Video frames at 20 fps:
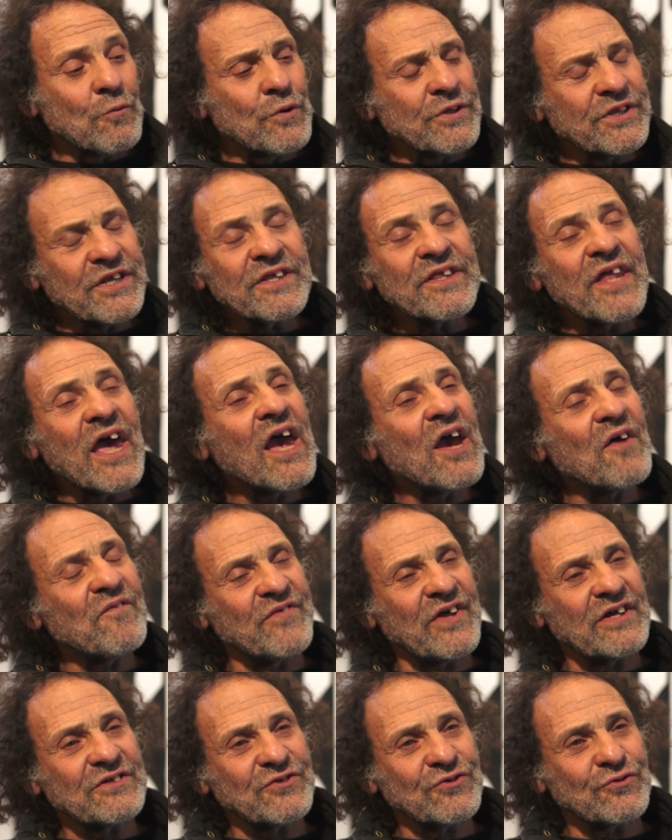we didn't have
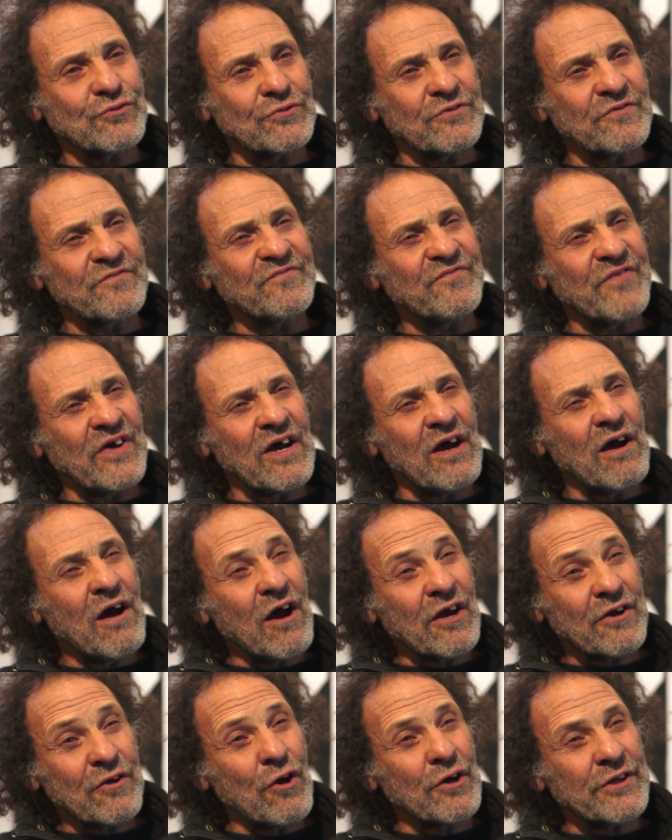that sort of
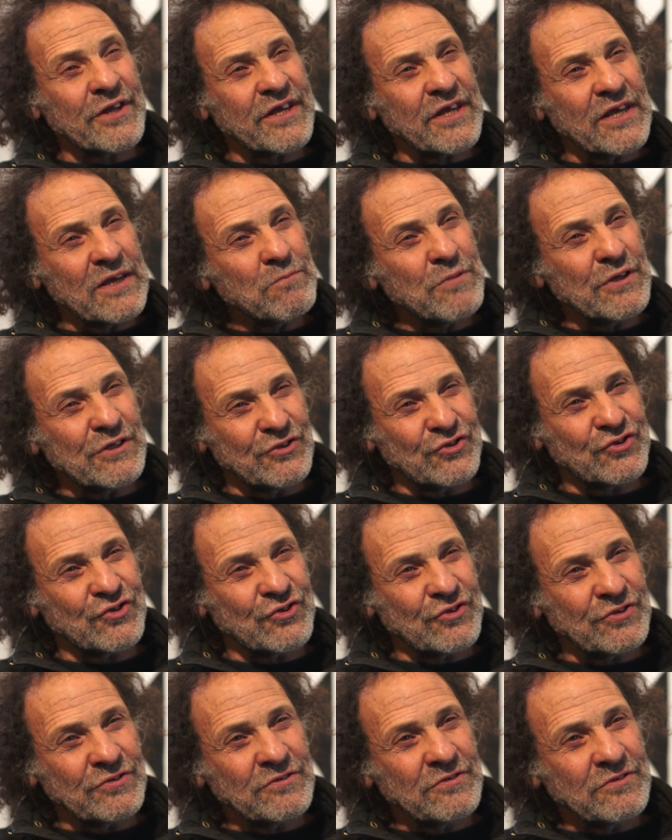iconic image.